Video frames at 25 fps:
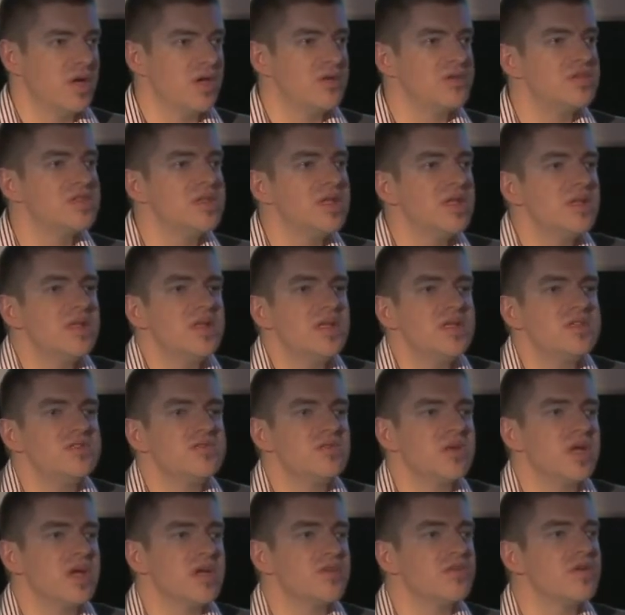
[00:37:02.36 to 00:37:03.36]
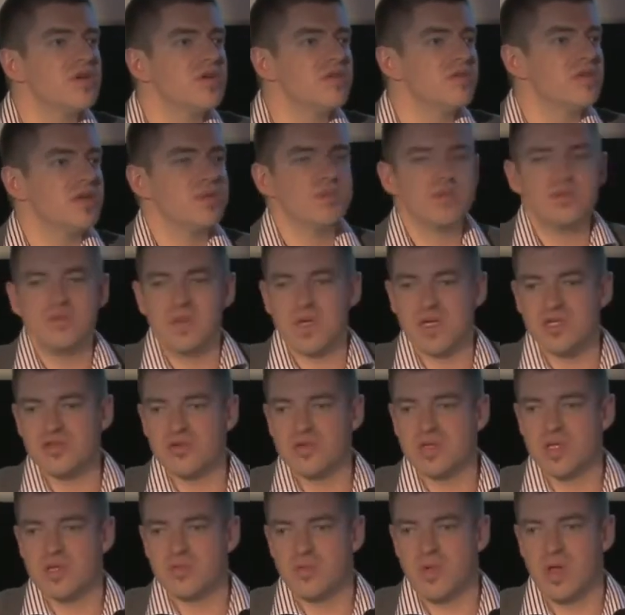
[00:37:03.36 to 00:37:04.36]
You still need to get rid of them to make
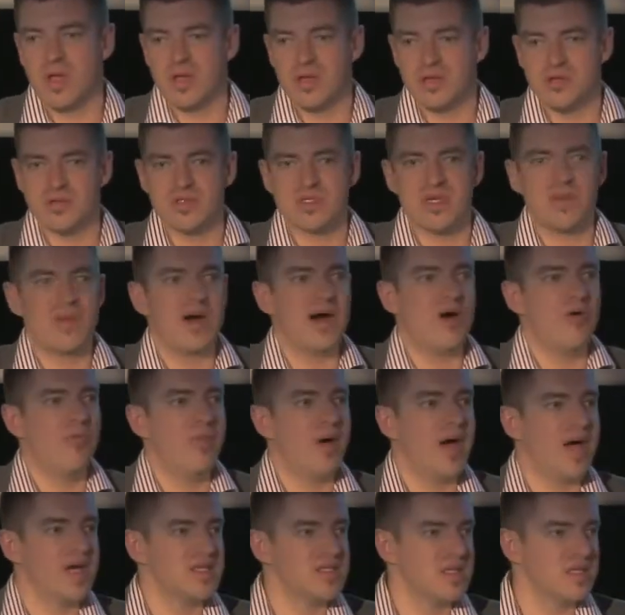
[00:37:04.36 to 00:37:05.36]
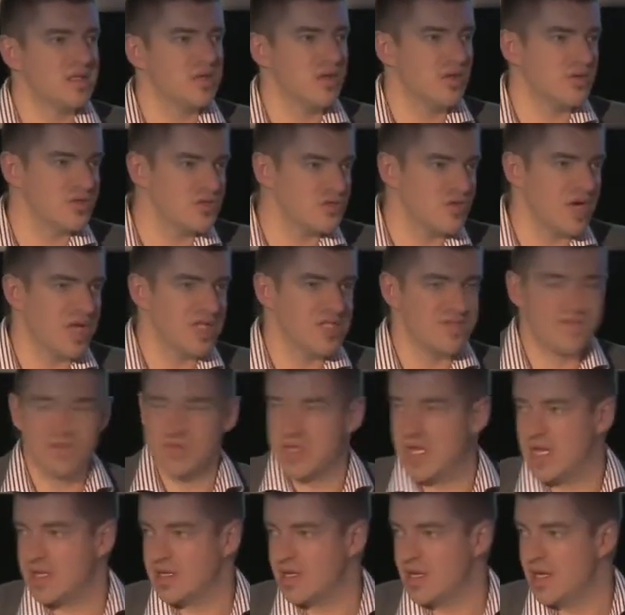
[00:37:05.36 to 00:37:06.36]
sure that, well, you somehow by accident don't
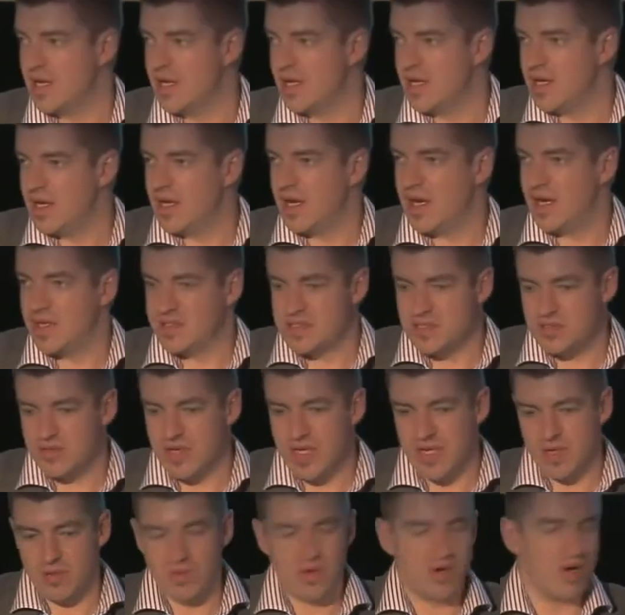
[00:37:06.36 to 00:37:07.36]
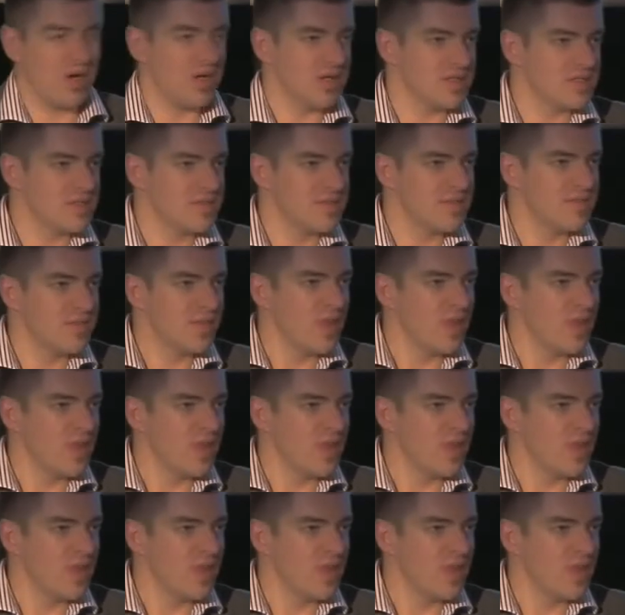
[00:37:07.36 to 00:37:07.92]
transfer that to anywhere else.